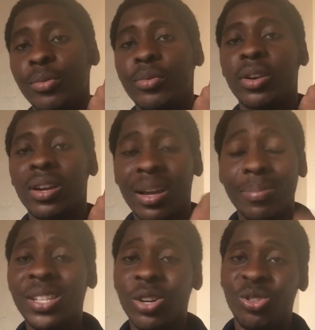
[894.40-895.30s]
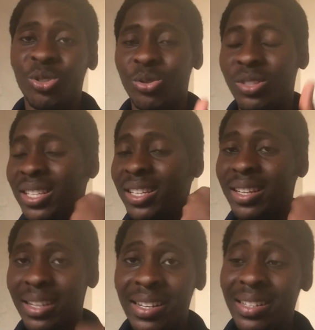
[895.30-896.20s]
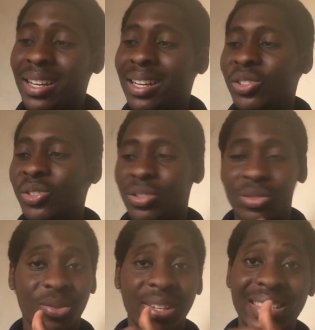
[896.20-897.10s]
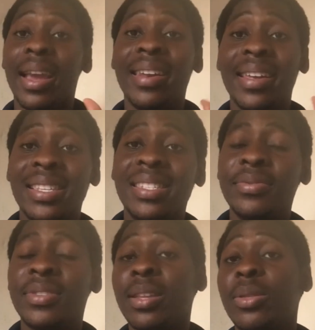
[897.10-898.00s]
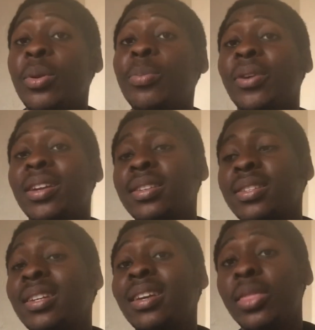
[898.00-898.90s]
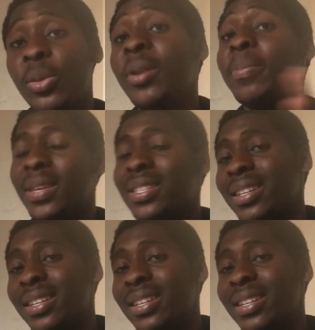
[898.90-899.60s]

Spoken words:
capital growth in the country, with negative 33.3%